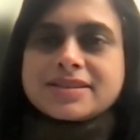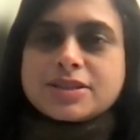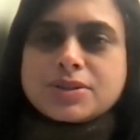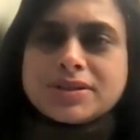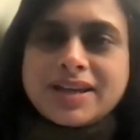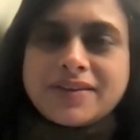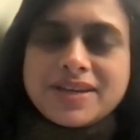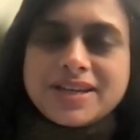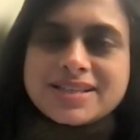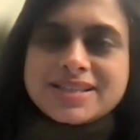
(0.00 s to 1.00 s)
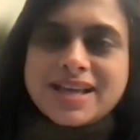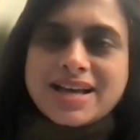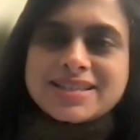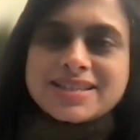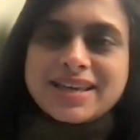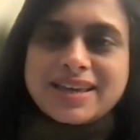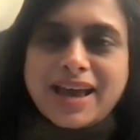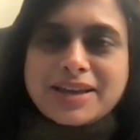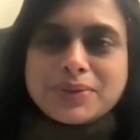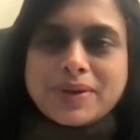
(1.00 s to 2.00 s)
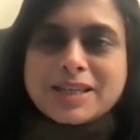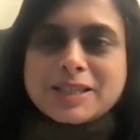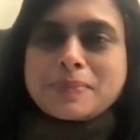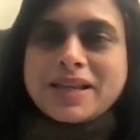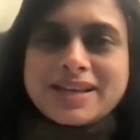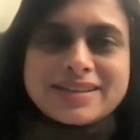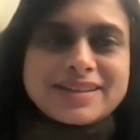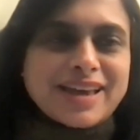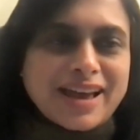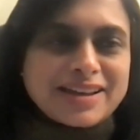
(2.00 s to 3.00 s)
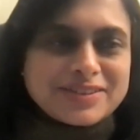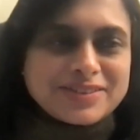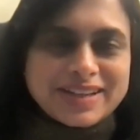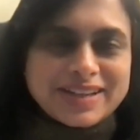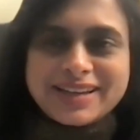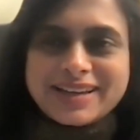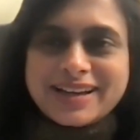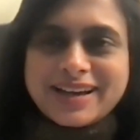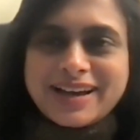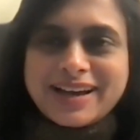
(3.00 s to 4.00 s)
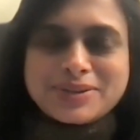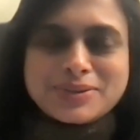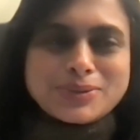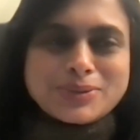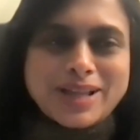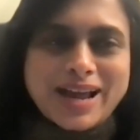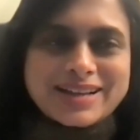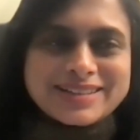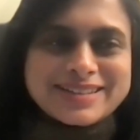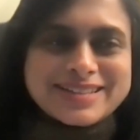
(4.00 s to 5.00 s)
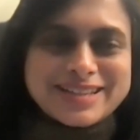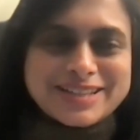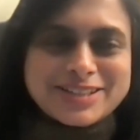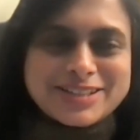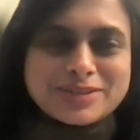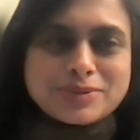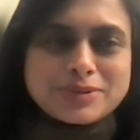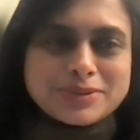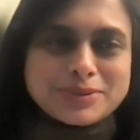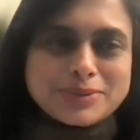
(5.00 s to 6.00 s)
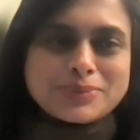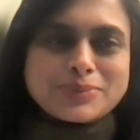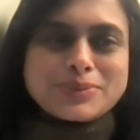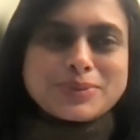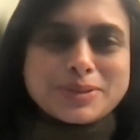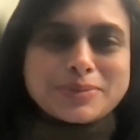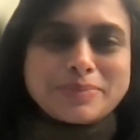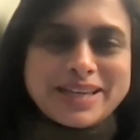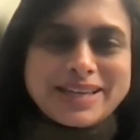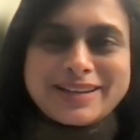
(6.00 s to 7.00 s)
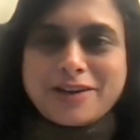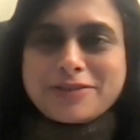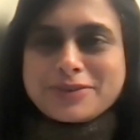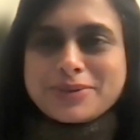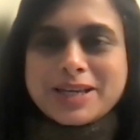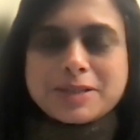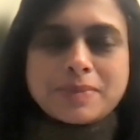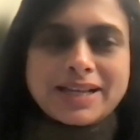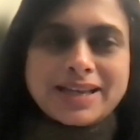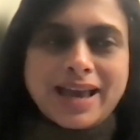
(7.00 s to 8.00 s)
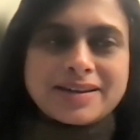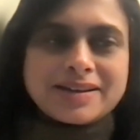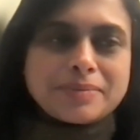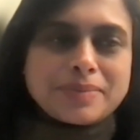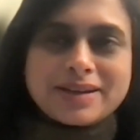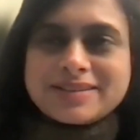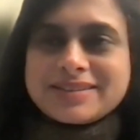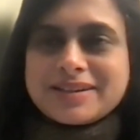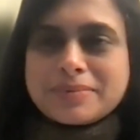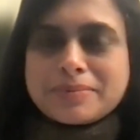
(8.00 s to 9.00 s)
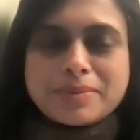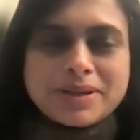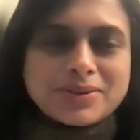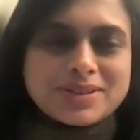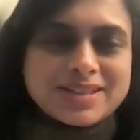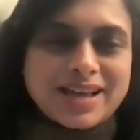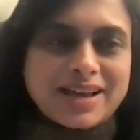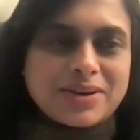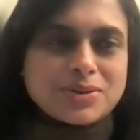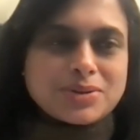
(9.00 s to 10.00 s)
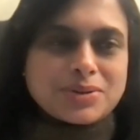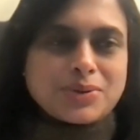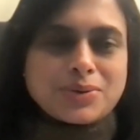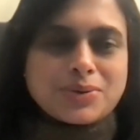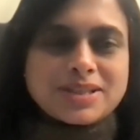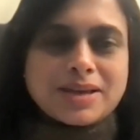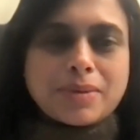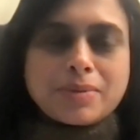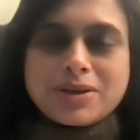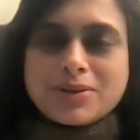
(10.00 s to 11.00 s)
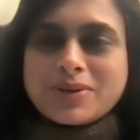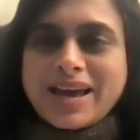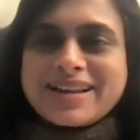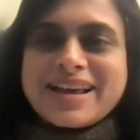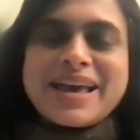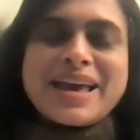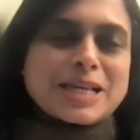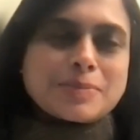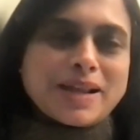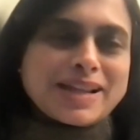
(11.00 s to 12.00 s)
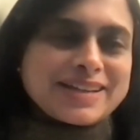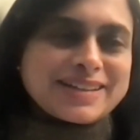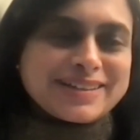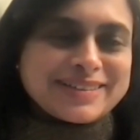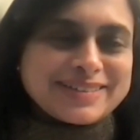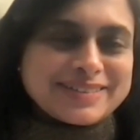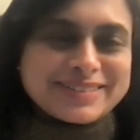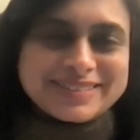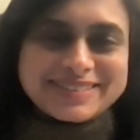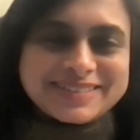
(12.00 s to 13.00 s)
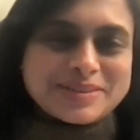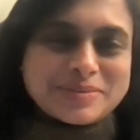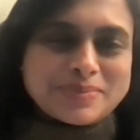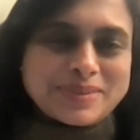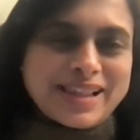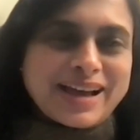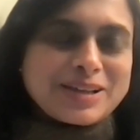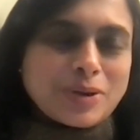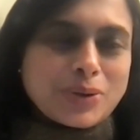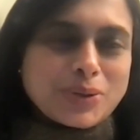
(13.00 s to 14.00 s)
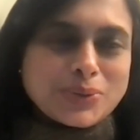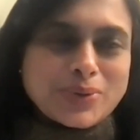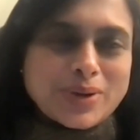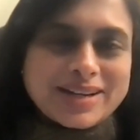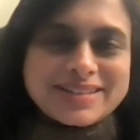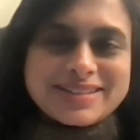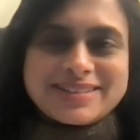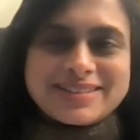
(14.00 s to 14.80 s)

So David is asking, can you explain canary? I do know that this session wouldn't enough to explain canary, but maybe Kudzai or Jose, maybe you can explain it in a line or two and